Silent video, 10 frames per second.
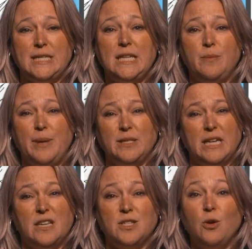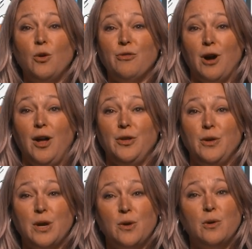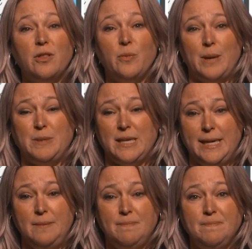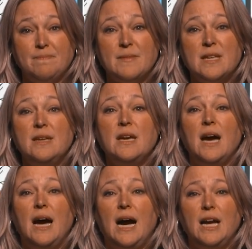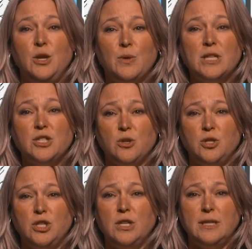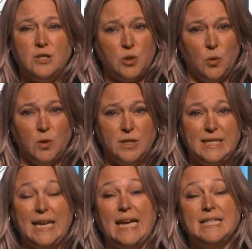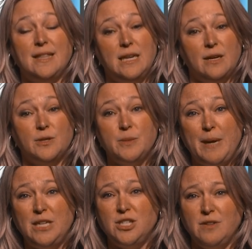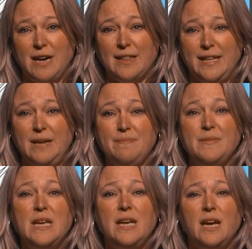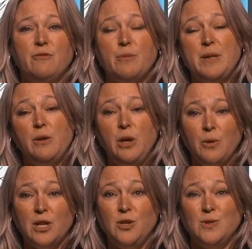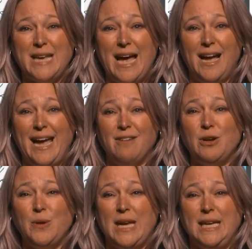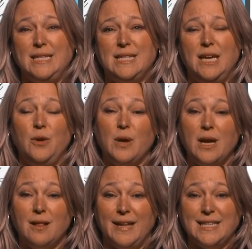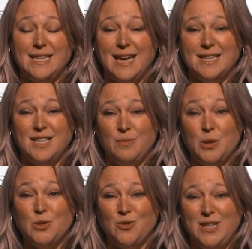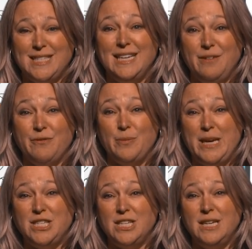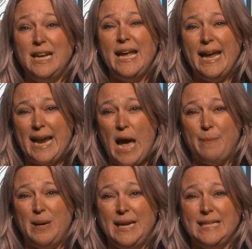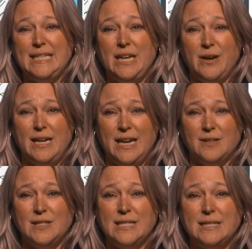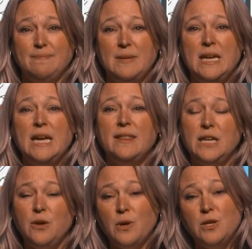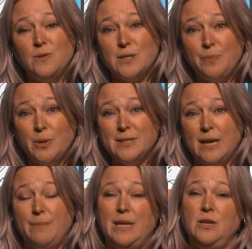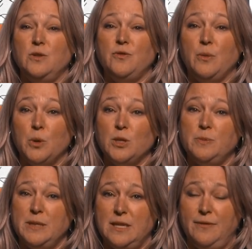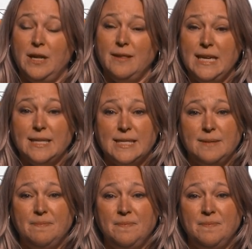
and the building as an overall, you can go to the website. You can search schools to get to the Nichols page directly, and from there you can use arrow keys that you can click to get to the most recent information and happenings here at Nichols. Then you can use the pull-down menus for more specific links.